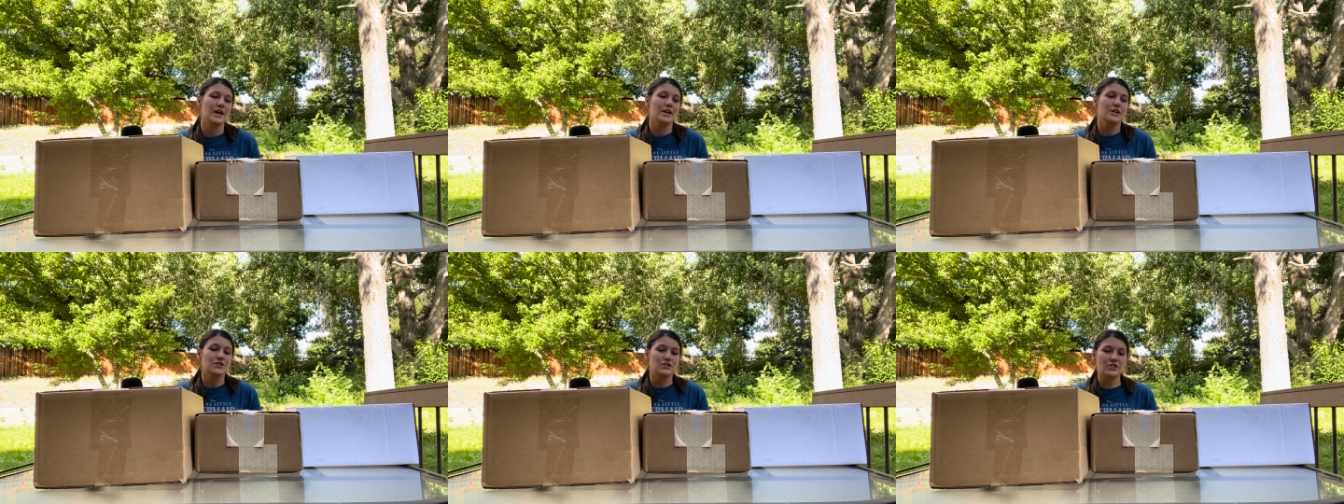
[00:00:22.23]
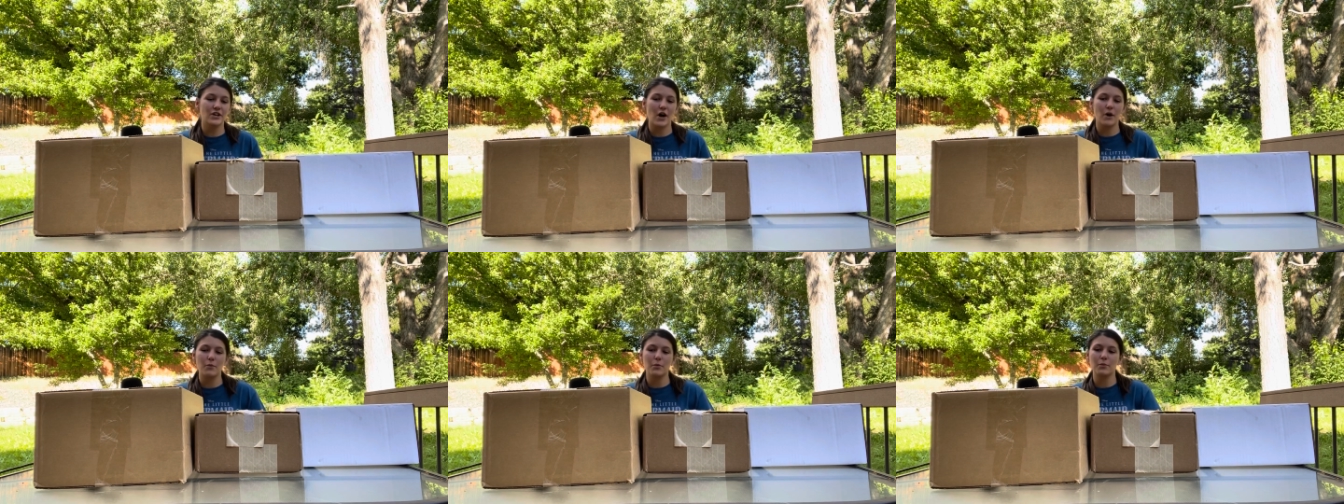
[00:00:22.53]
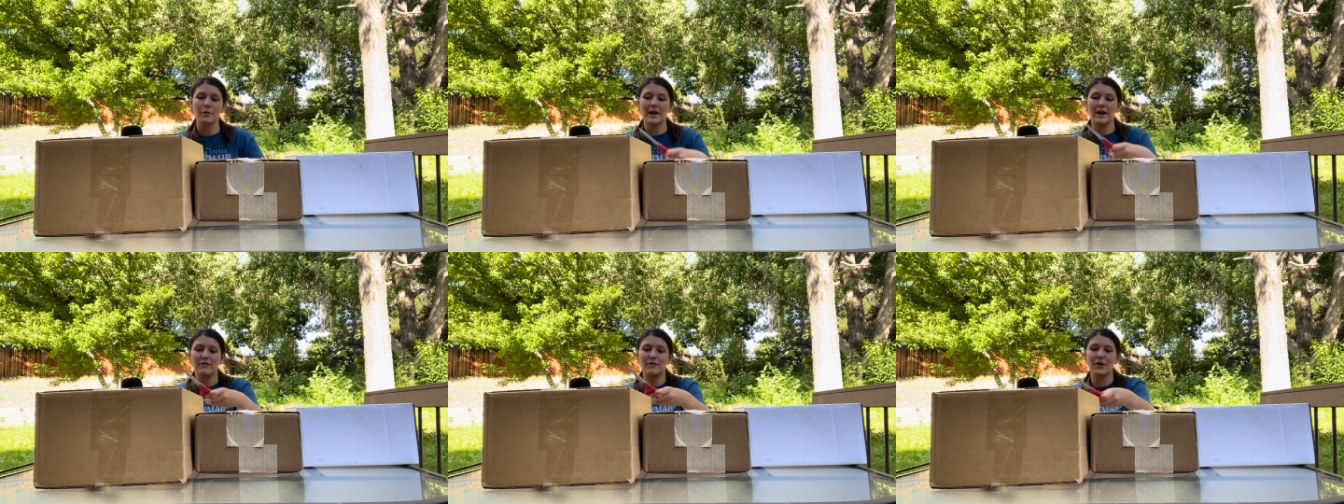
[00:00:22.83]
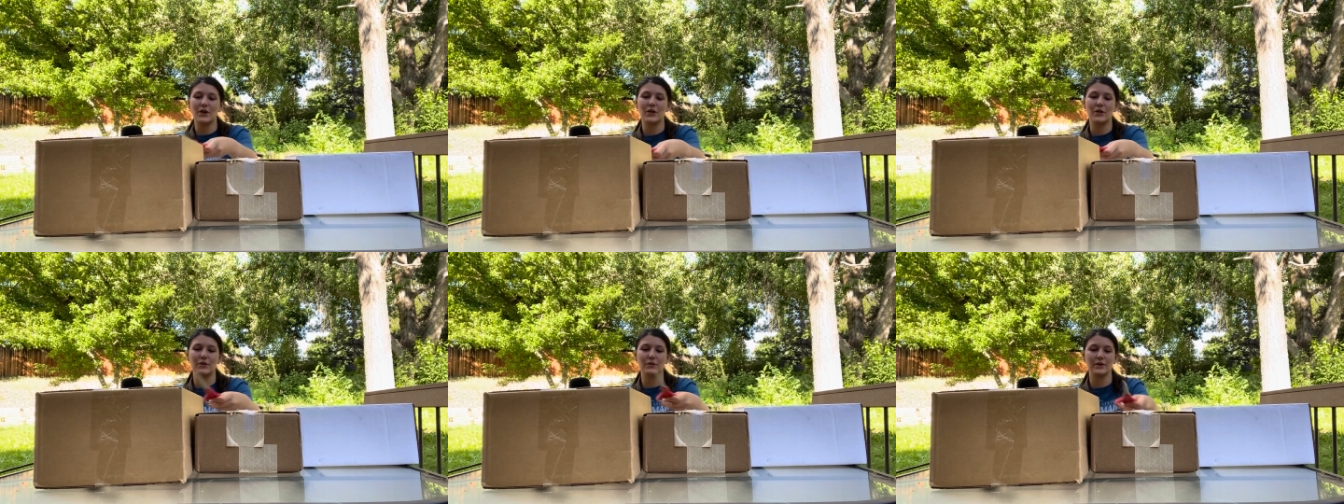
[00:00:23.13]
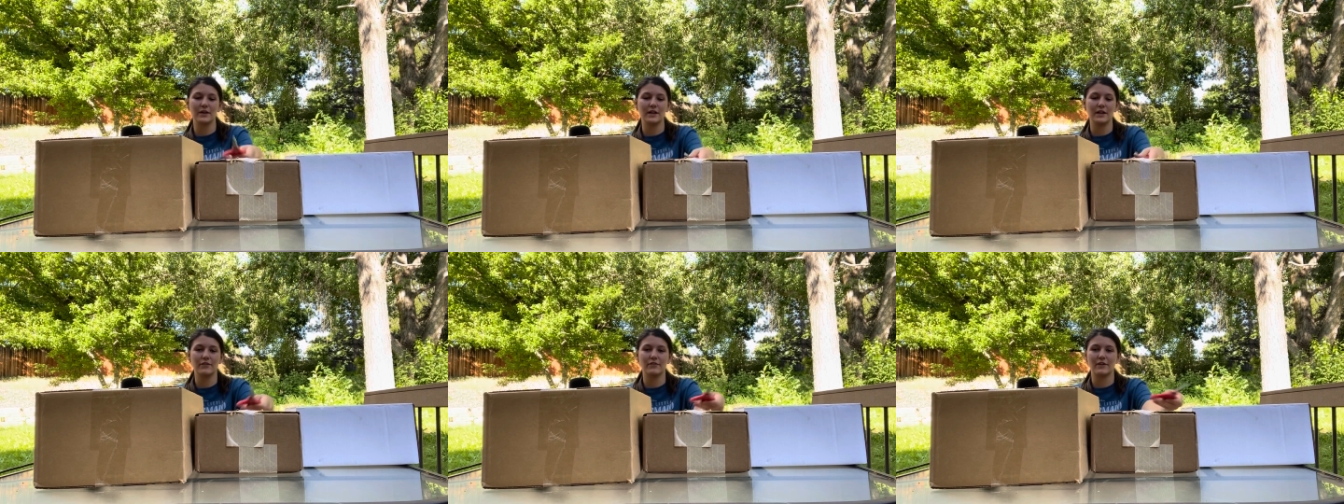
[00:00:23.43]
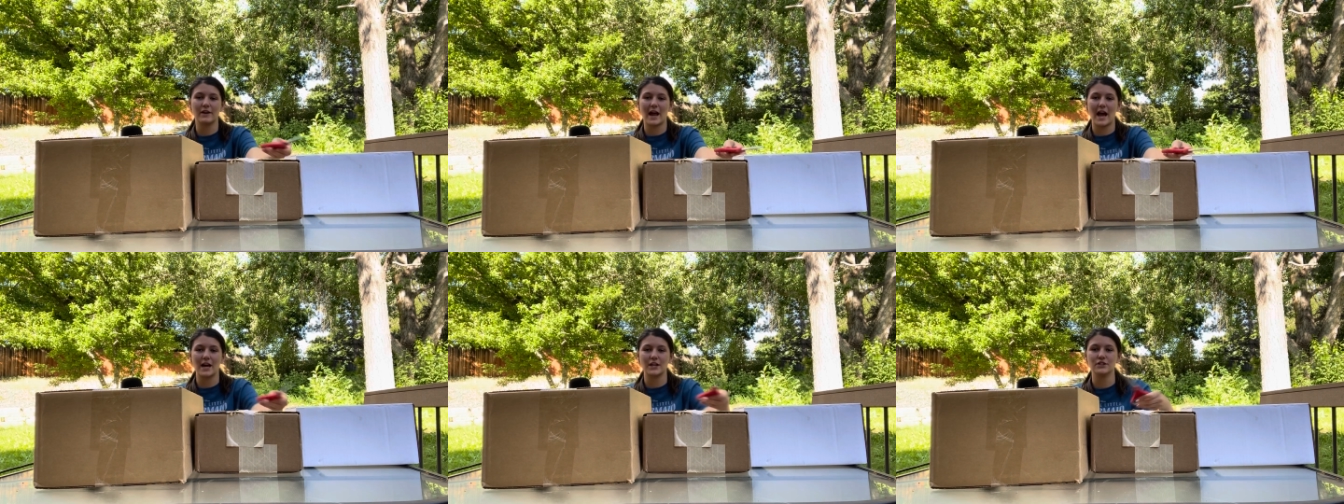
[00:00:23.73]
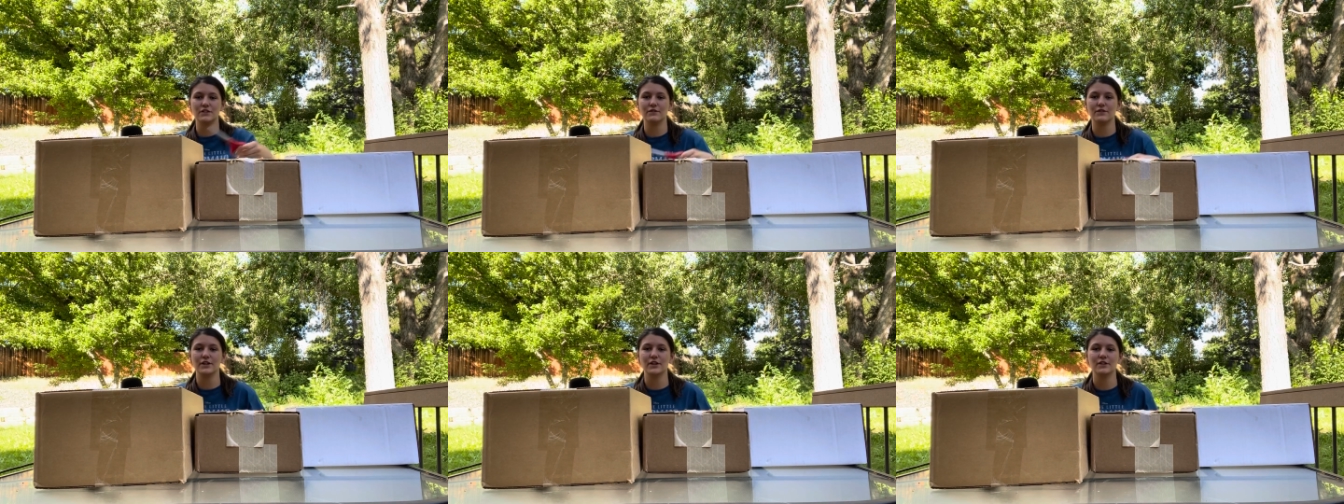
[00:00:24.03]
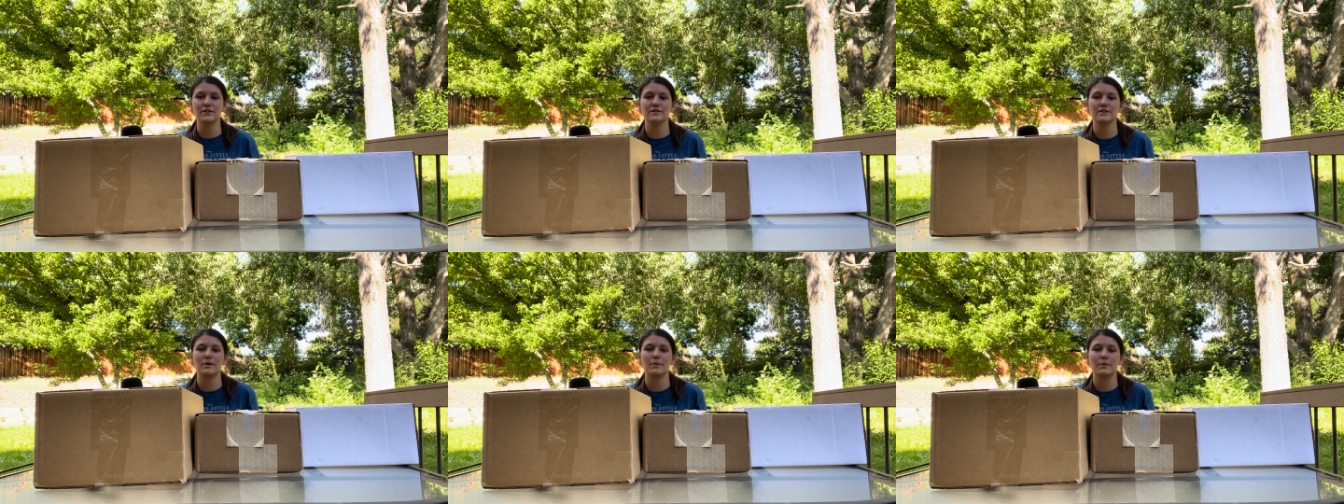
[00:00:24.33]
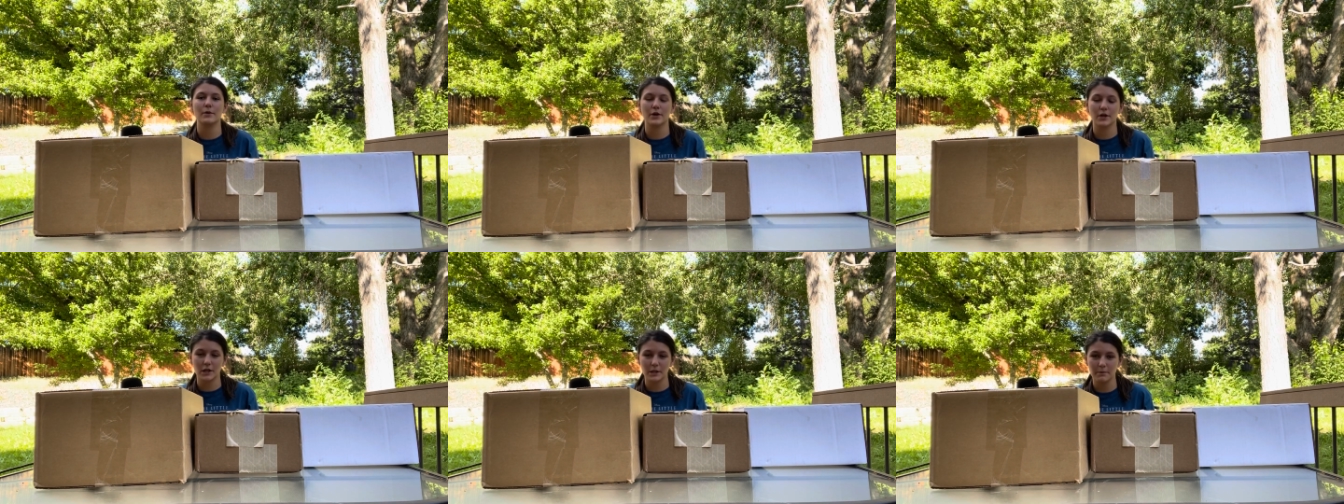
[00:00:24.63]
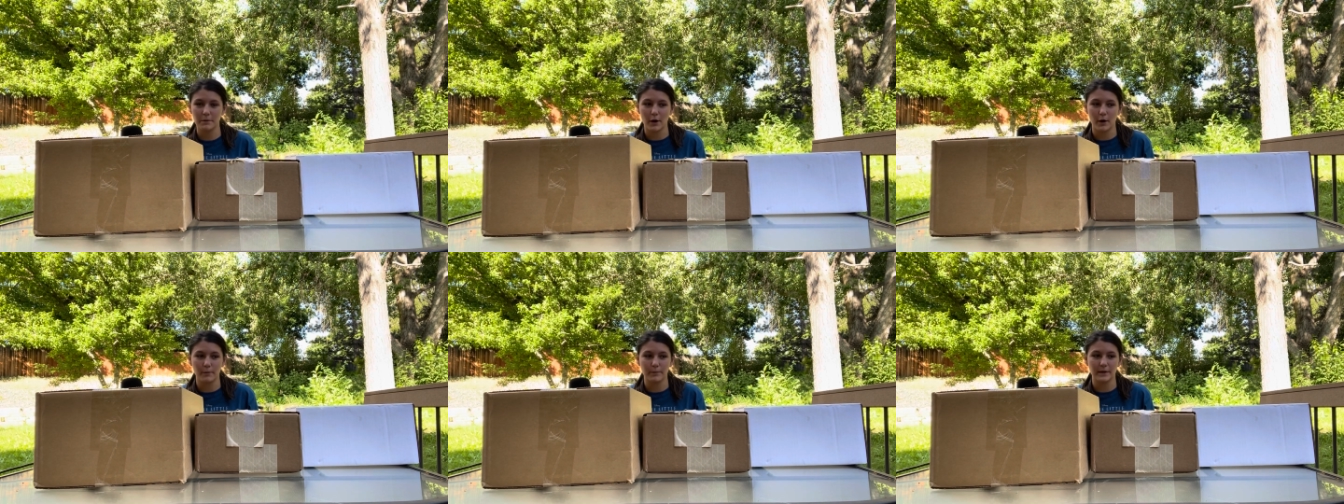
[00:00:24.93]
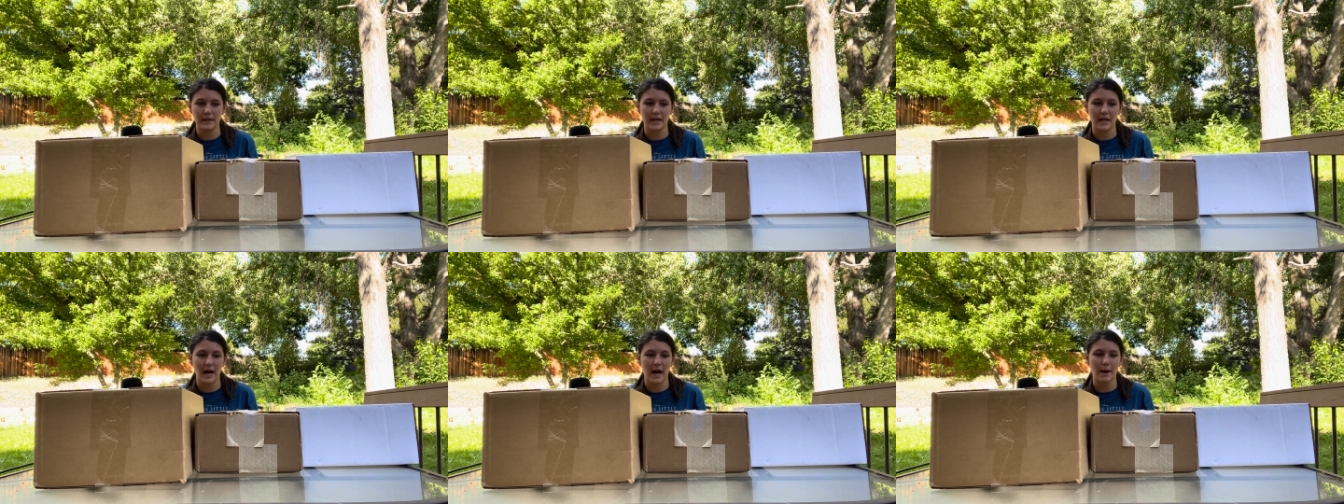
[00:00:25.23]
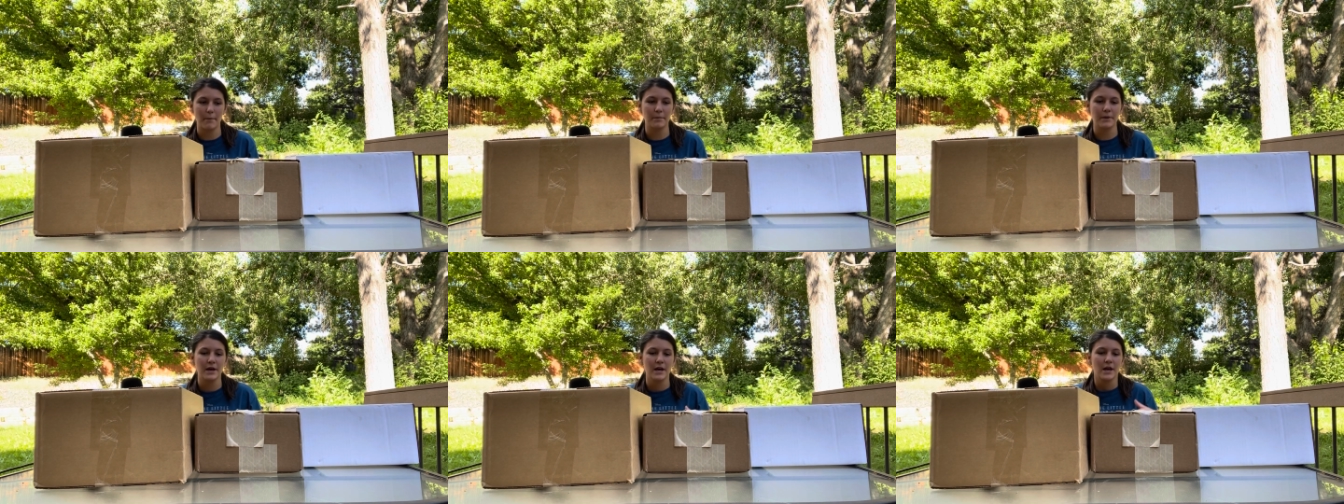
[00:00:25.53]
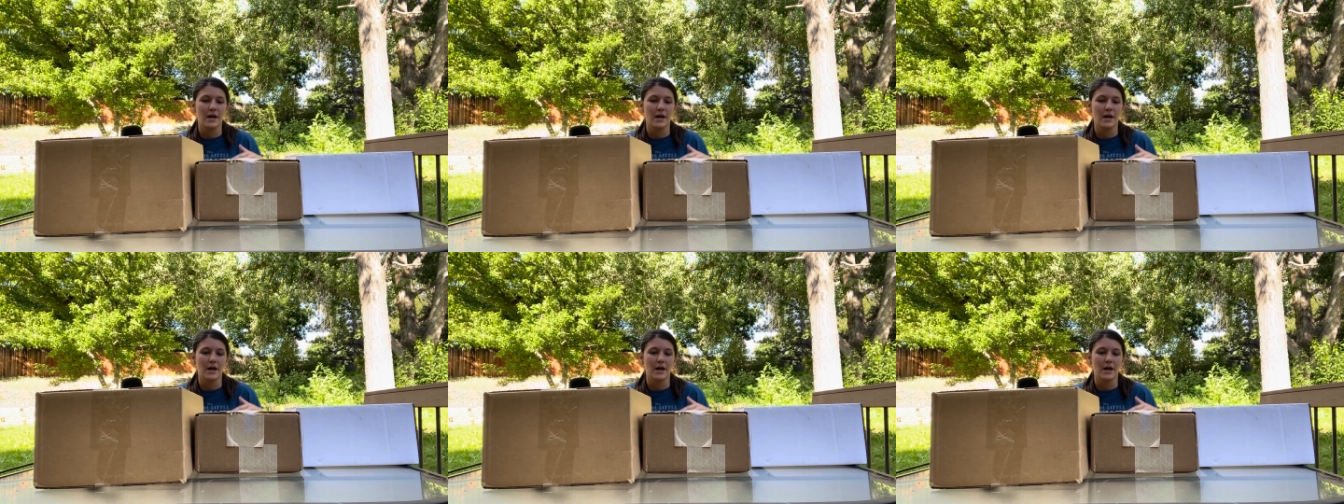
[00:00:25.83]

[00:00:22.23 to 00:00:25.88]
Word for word: So we have three different action figures that we're gonna be opening up.